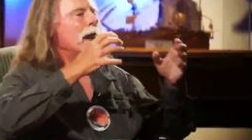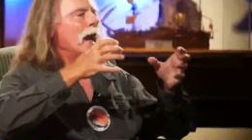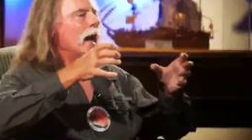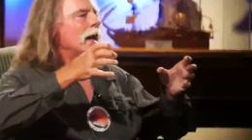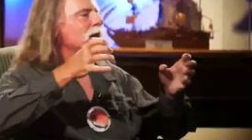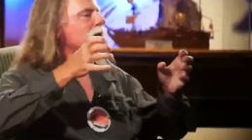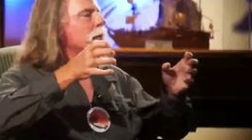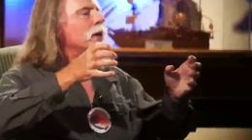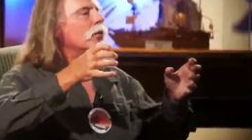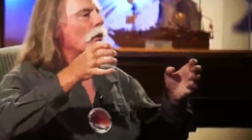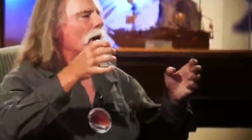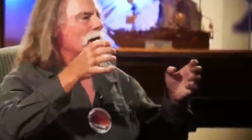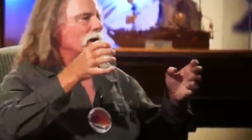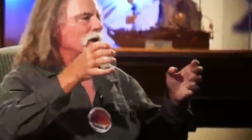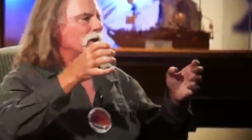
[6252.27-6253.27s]
and it can be
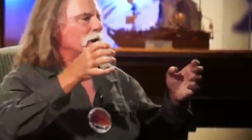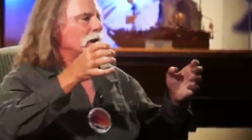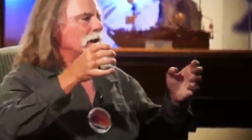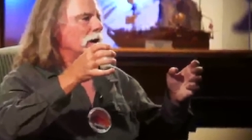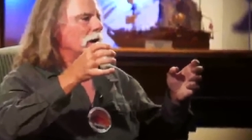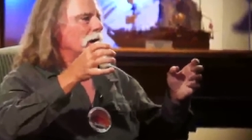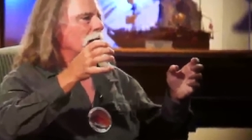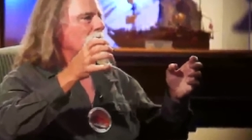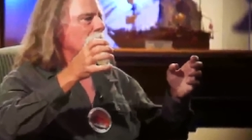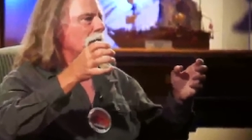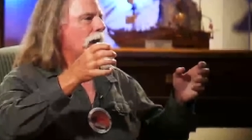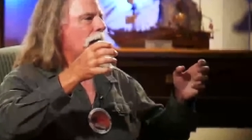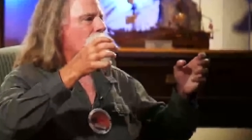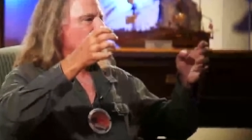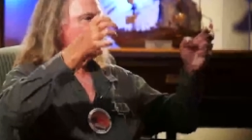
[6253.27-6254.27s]
raised. It can
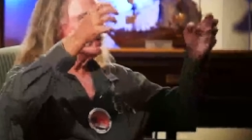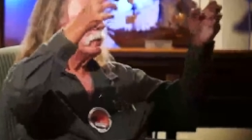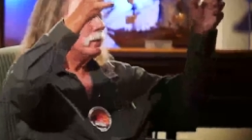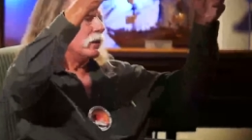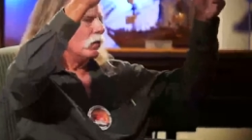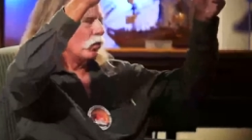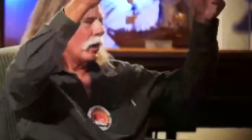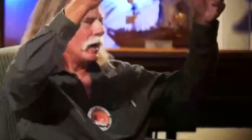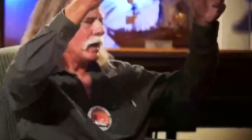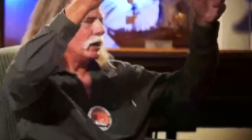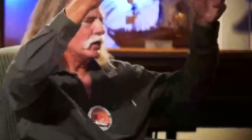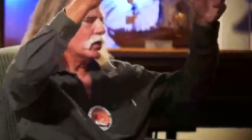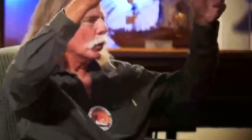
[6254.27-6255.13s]
actually be raised,